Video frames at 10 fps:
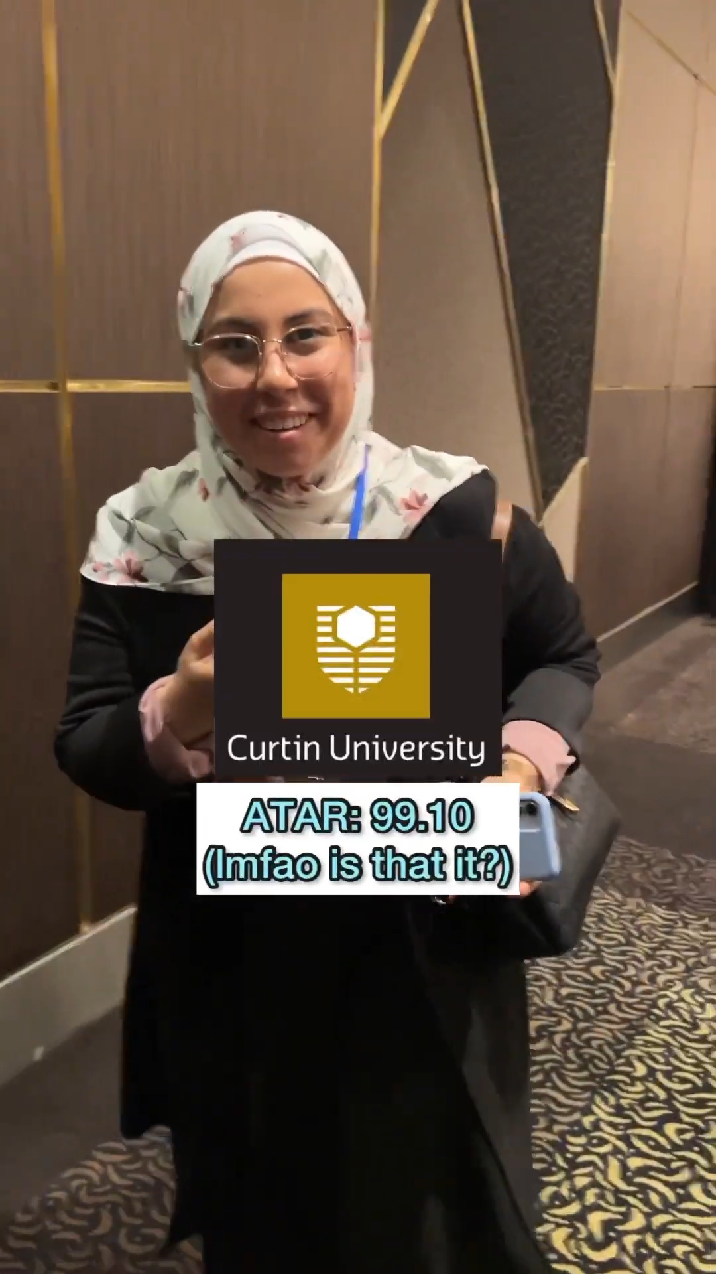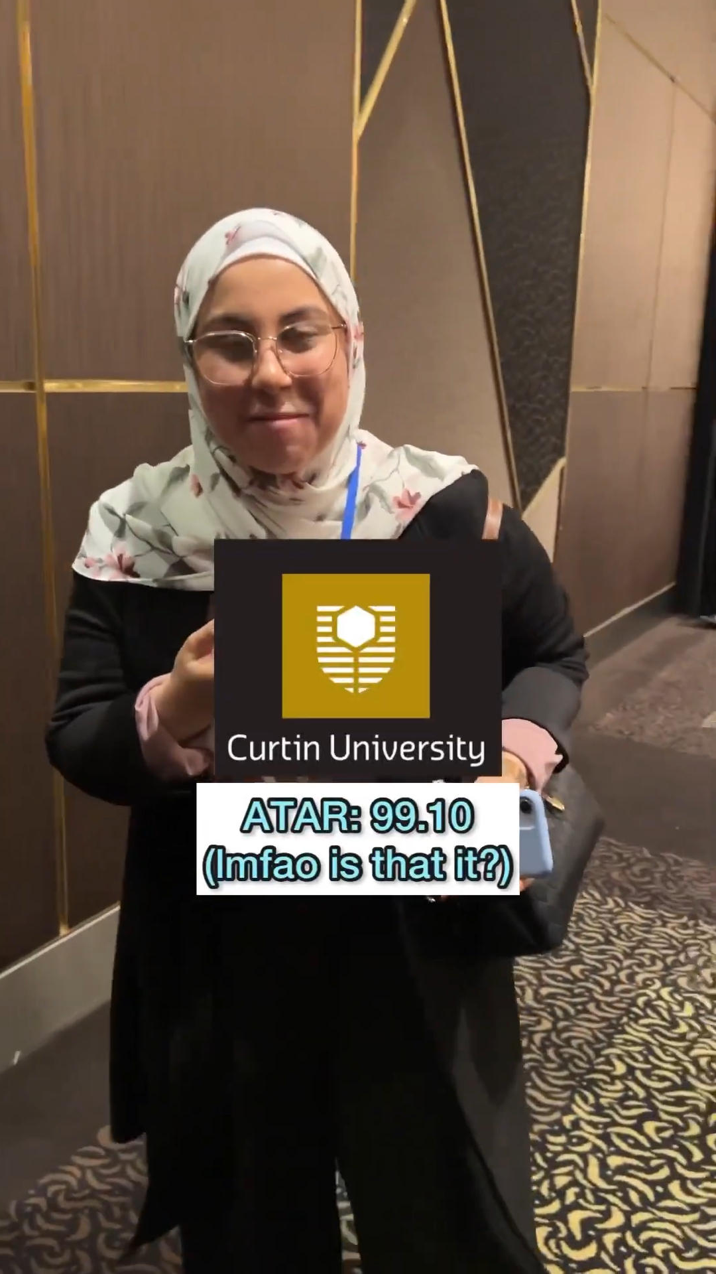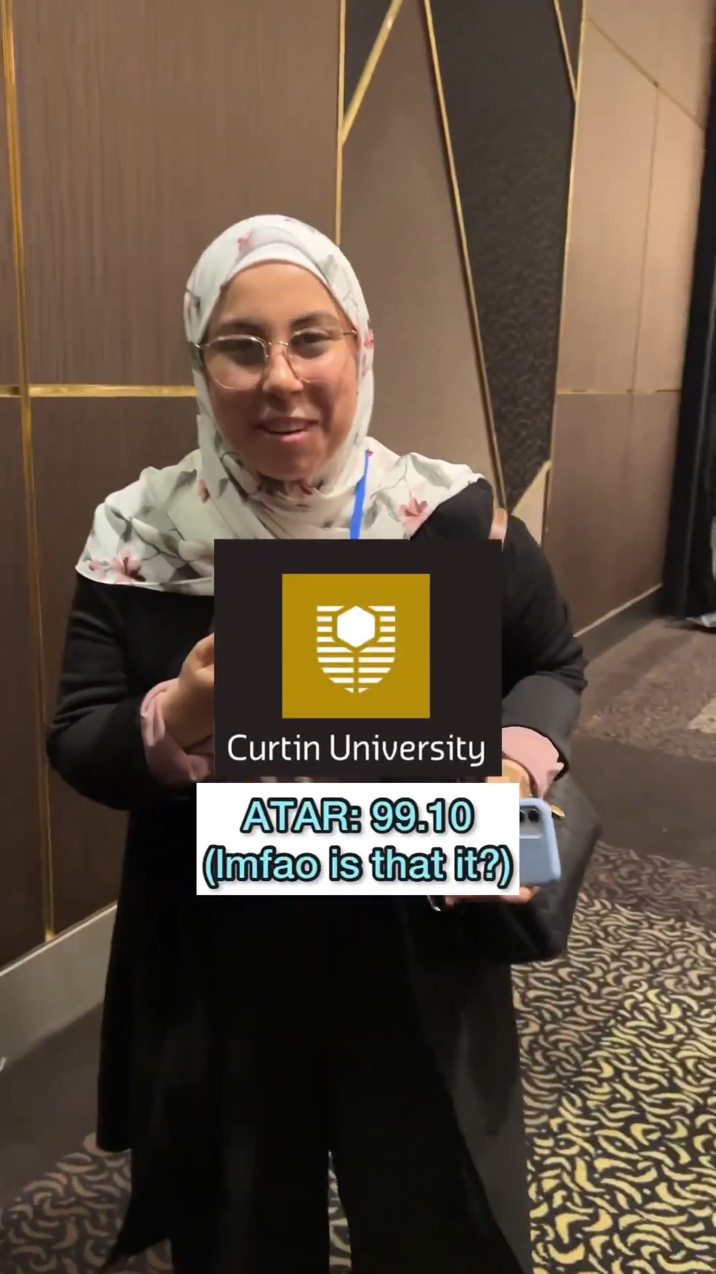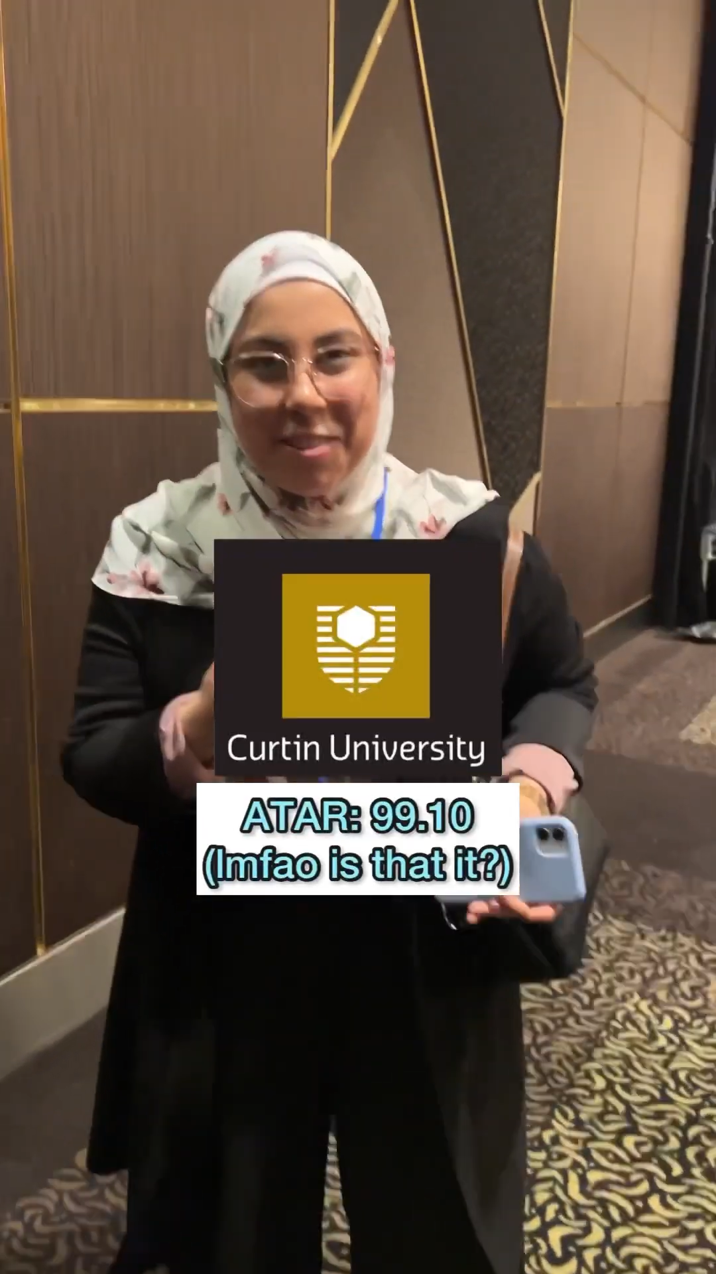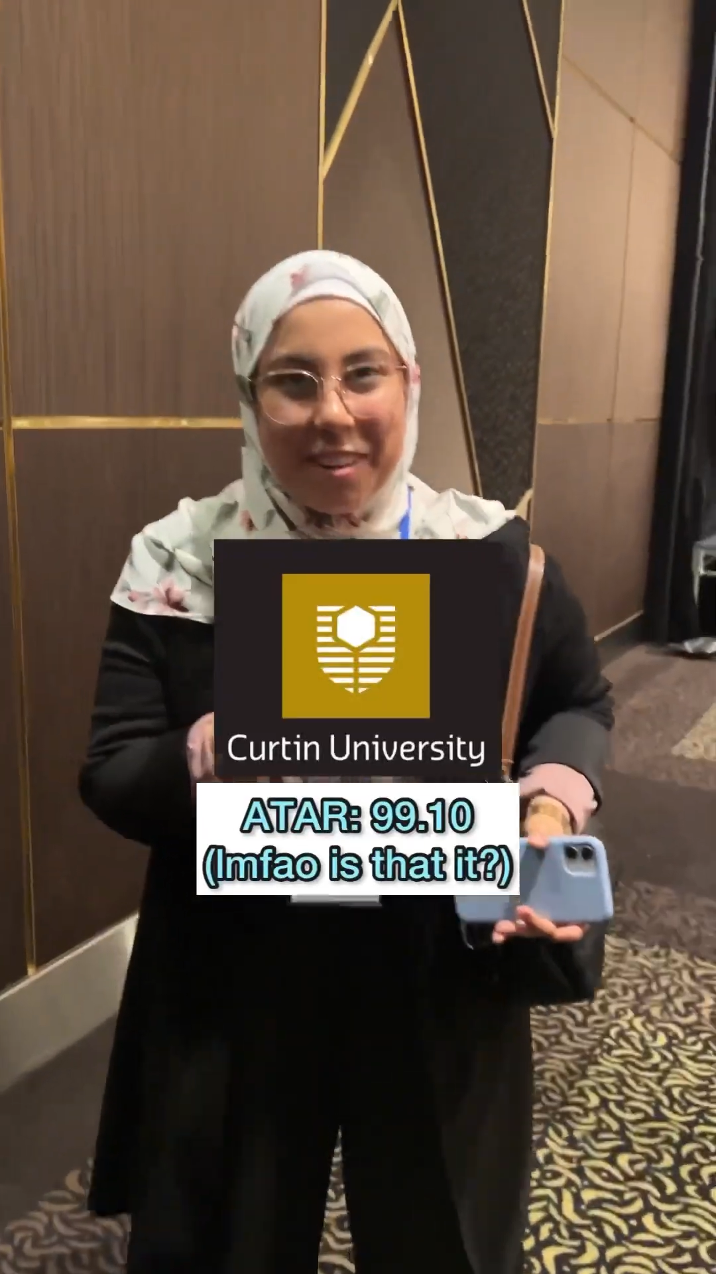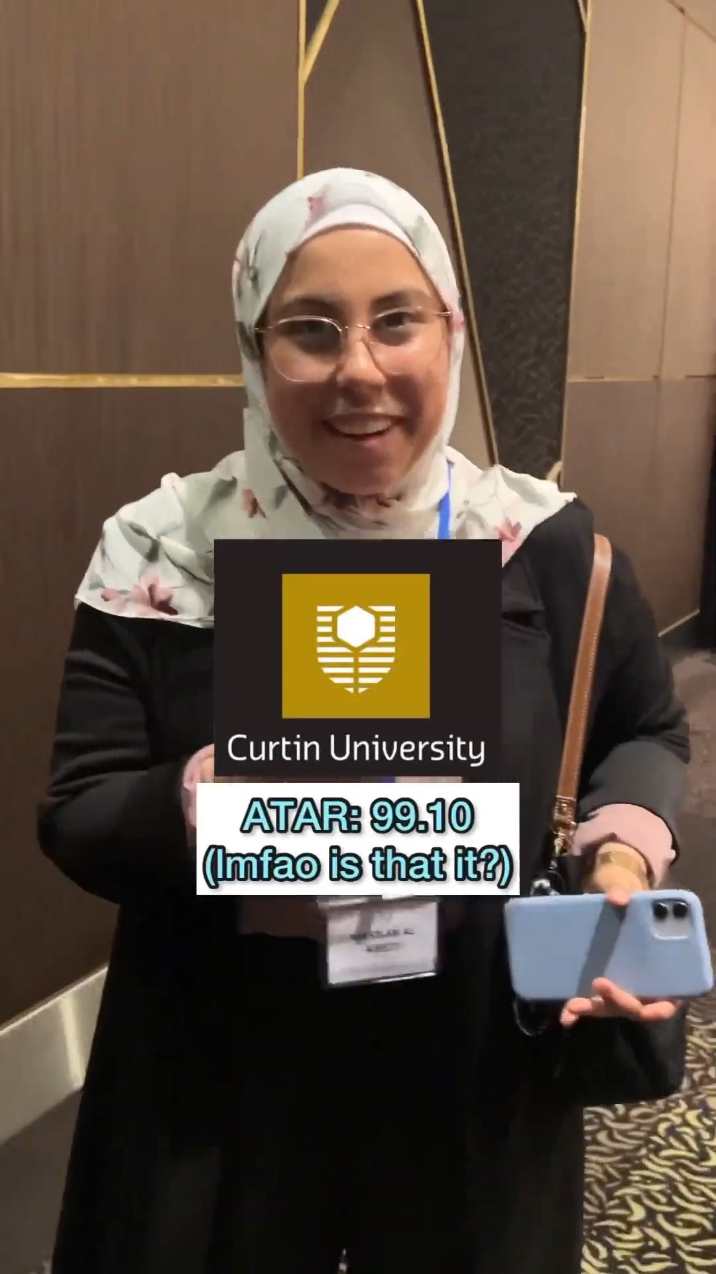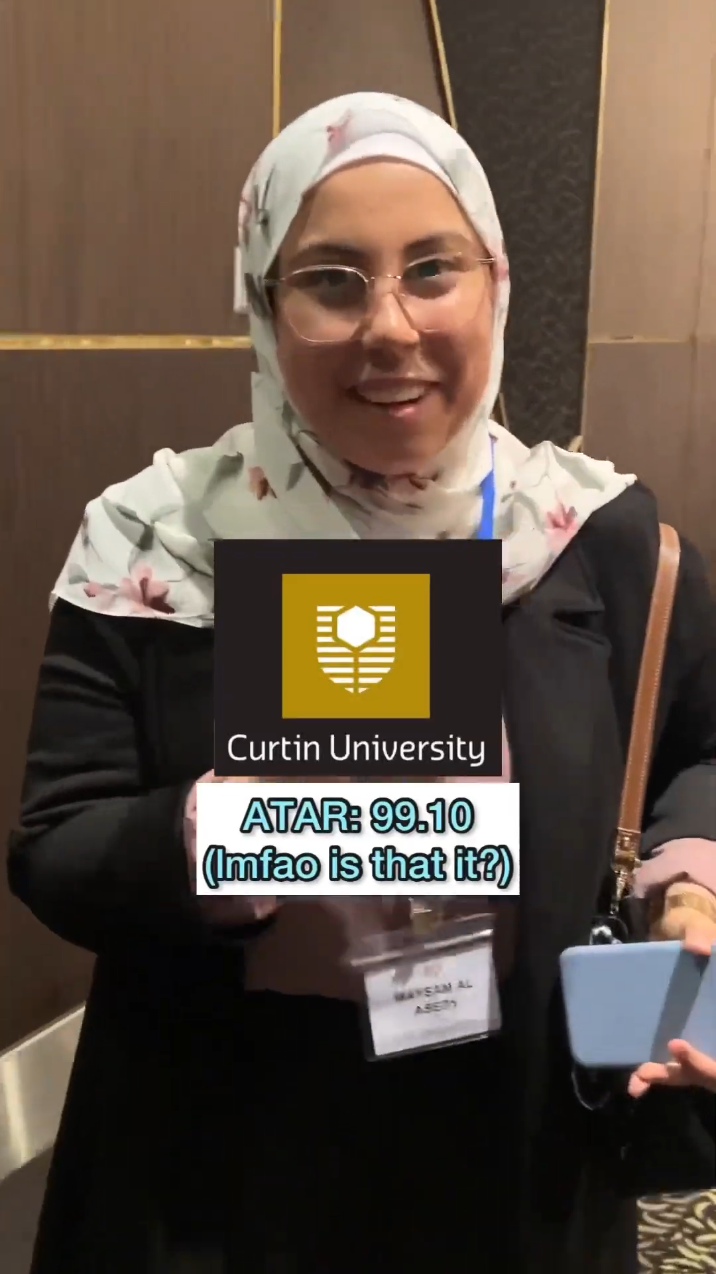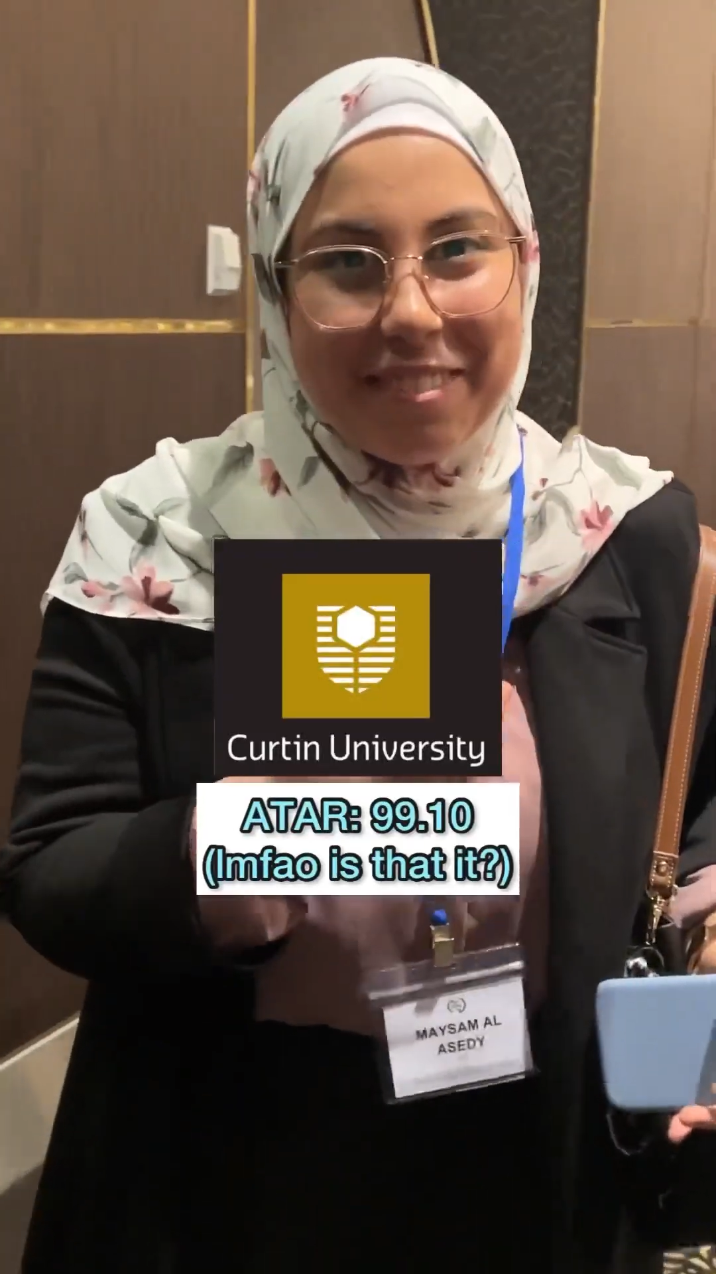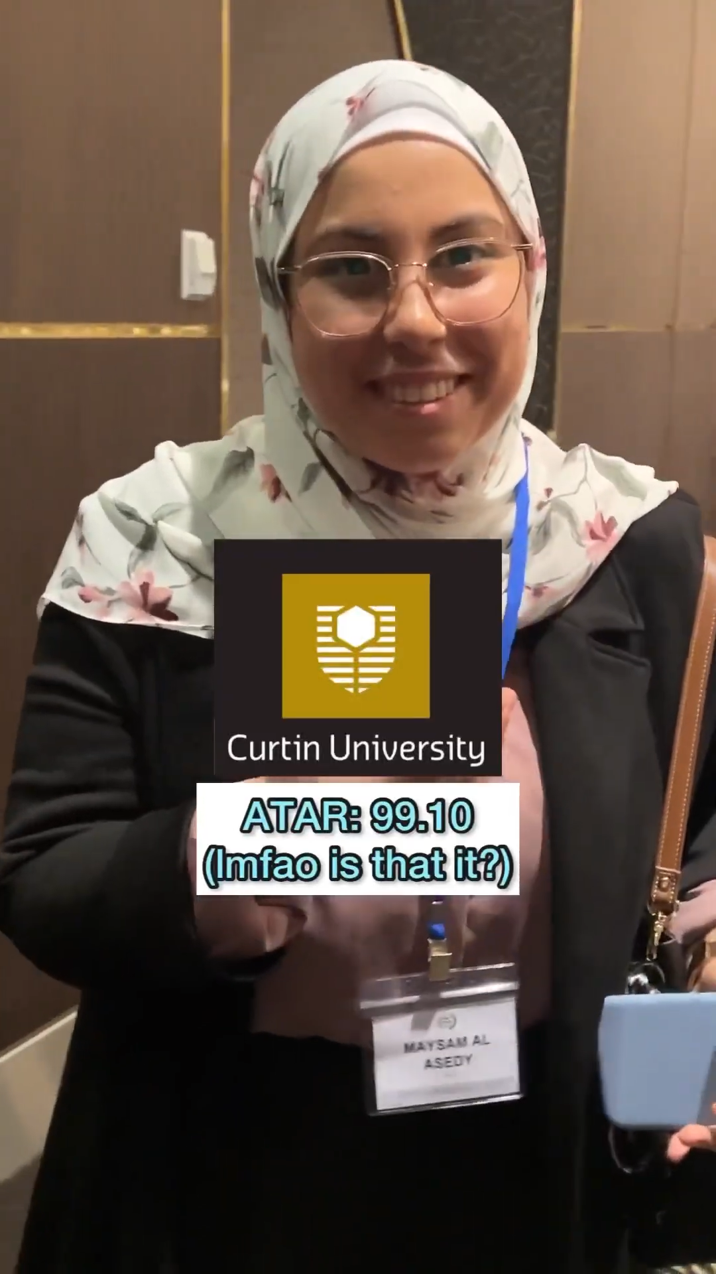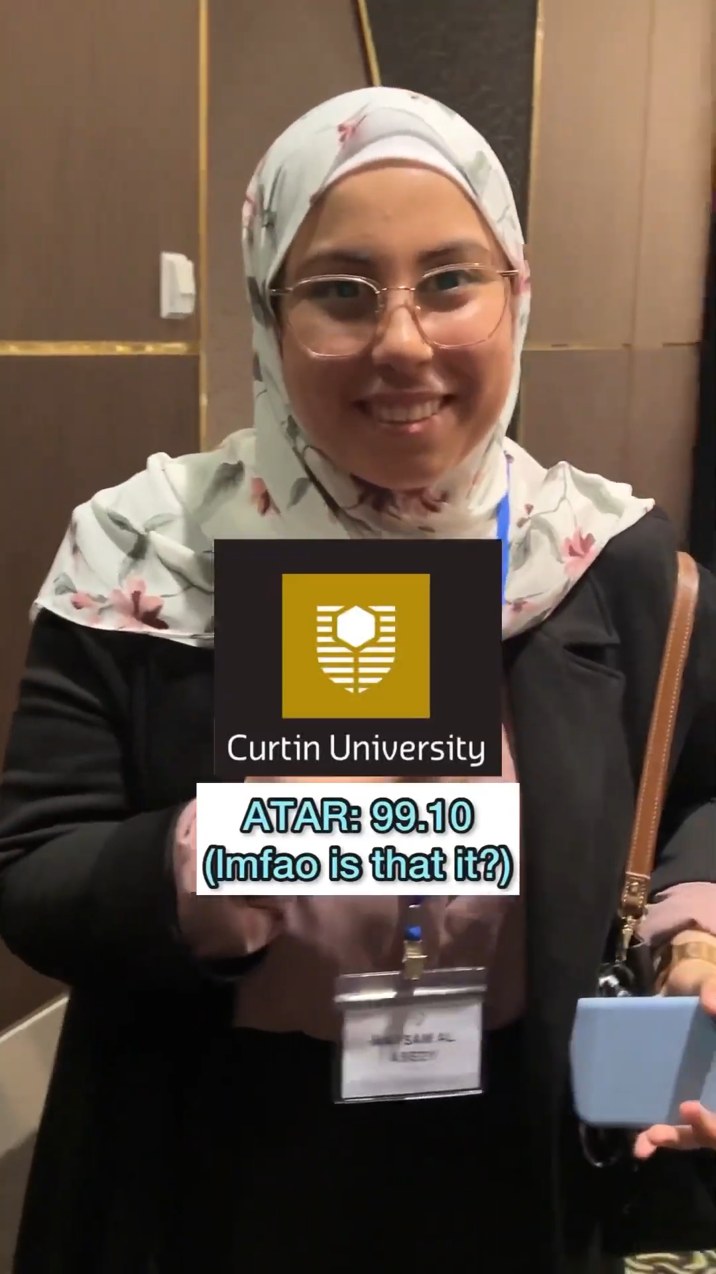and my UCAT
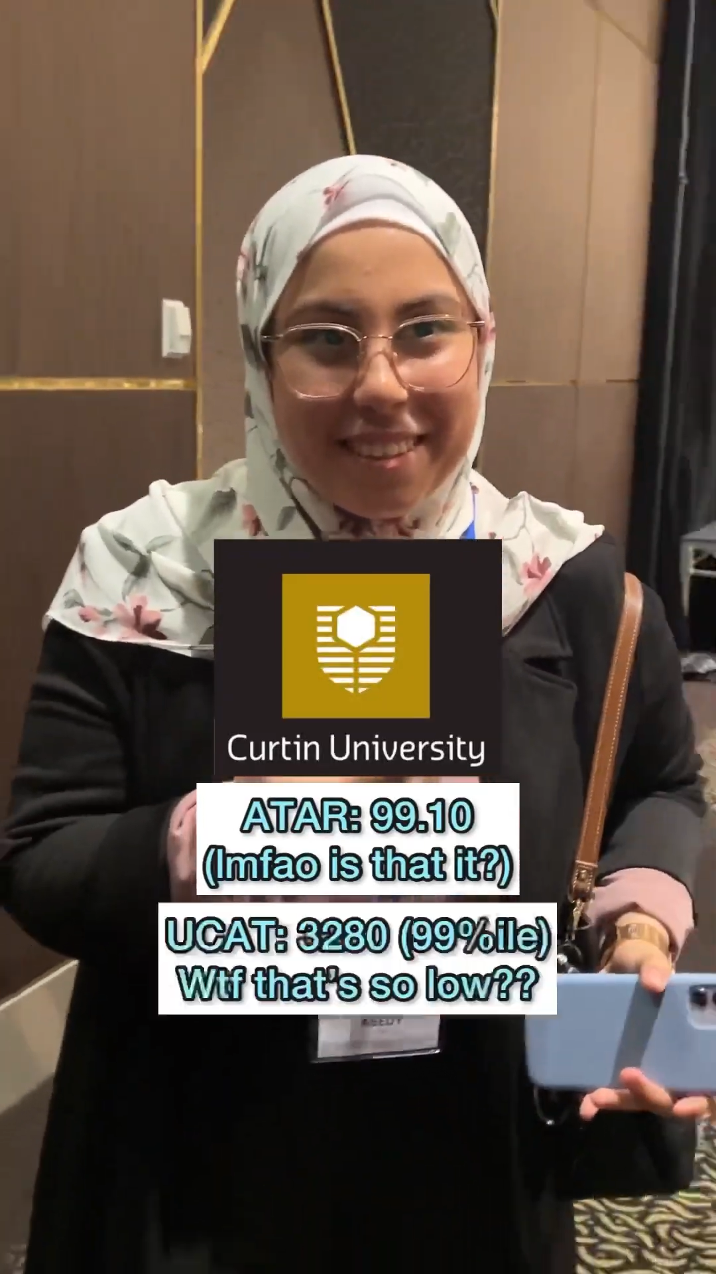was